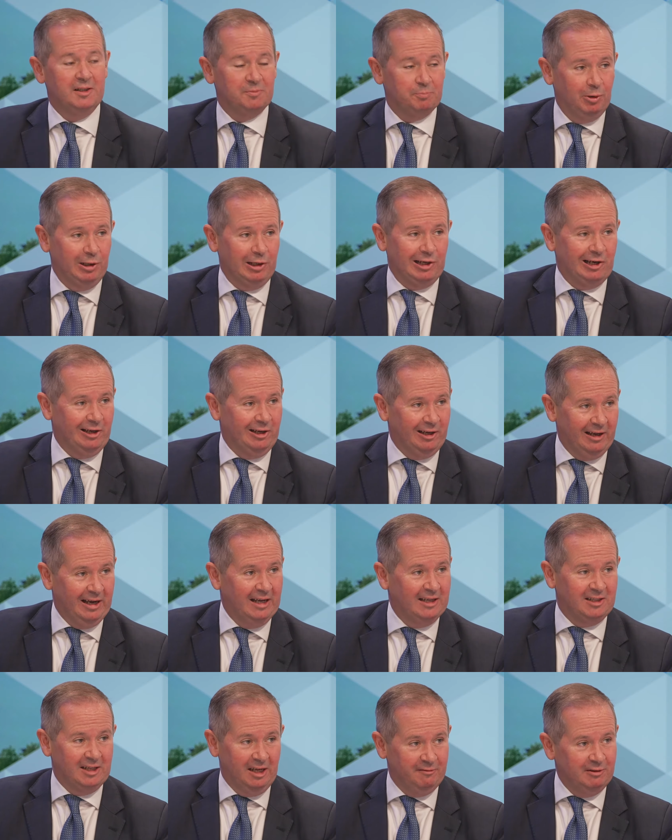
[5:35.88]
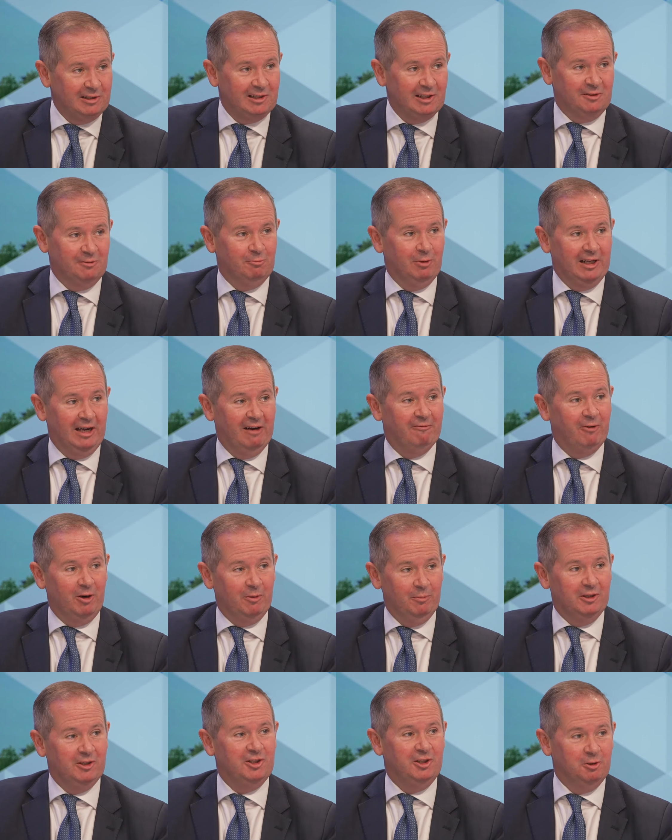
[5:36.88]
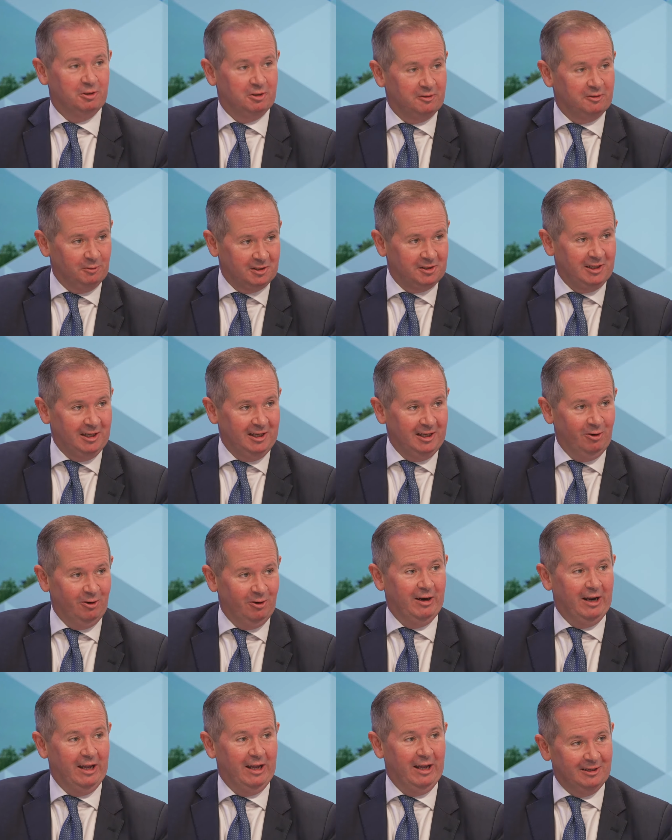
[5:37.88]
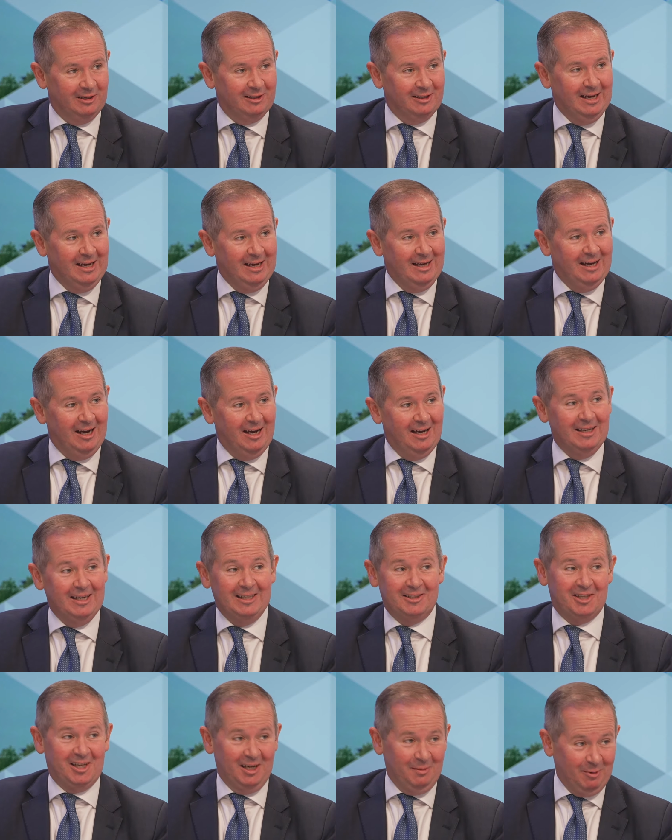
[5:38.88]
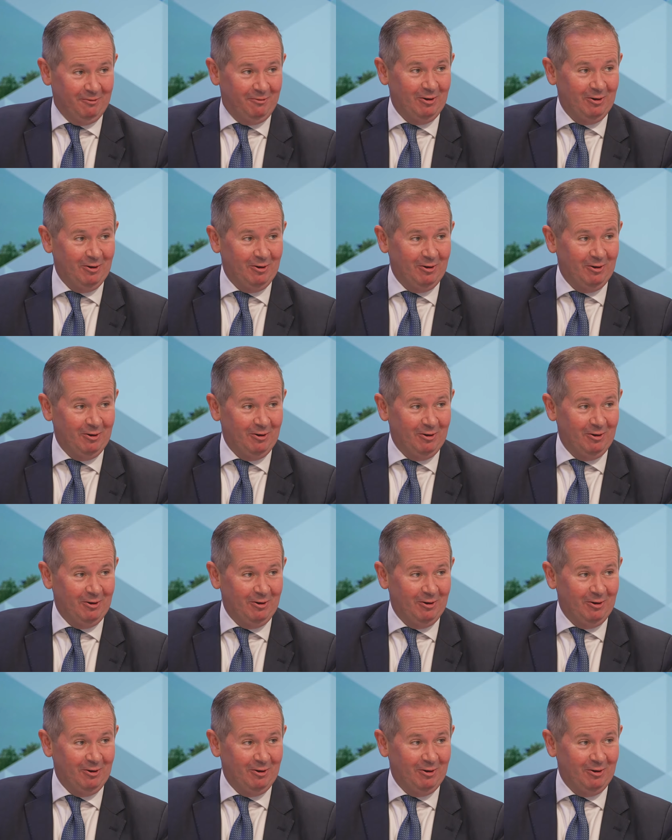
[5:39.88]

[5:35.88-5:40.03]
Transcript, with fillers: it's pretty clear Ed Davey doesn't really have very much useful to say on anything. And it's going to be a